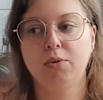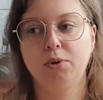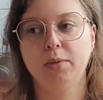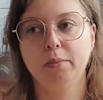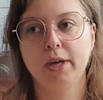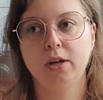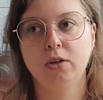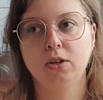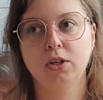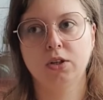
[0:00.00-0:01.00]
with
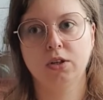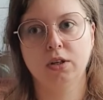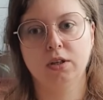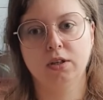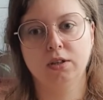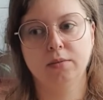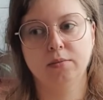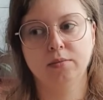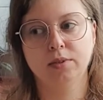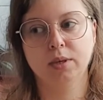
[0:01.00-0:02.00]
milk,
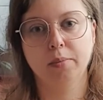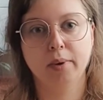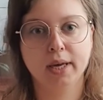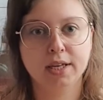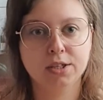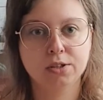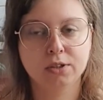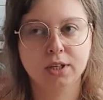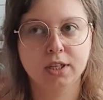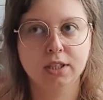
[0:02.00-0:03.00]
some
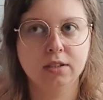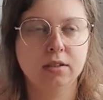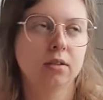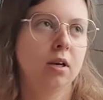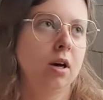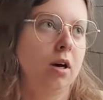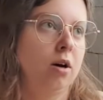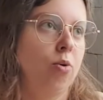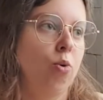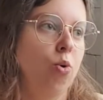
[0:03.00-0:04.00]
pastries,
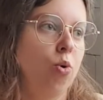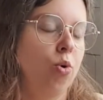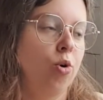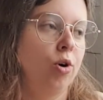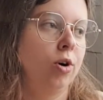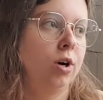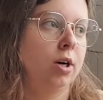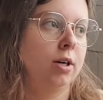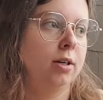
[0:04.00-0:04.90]
or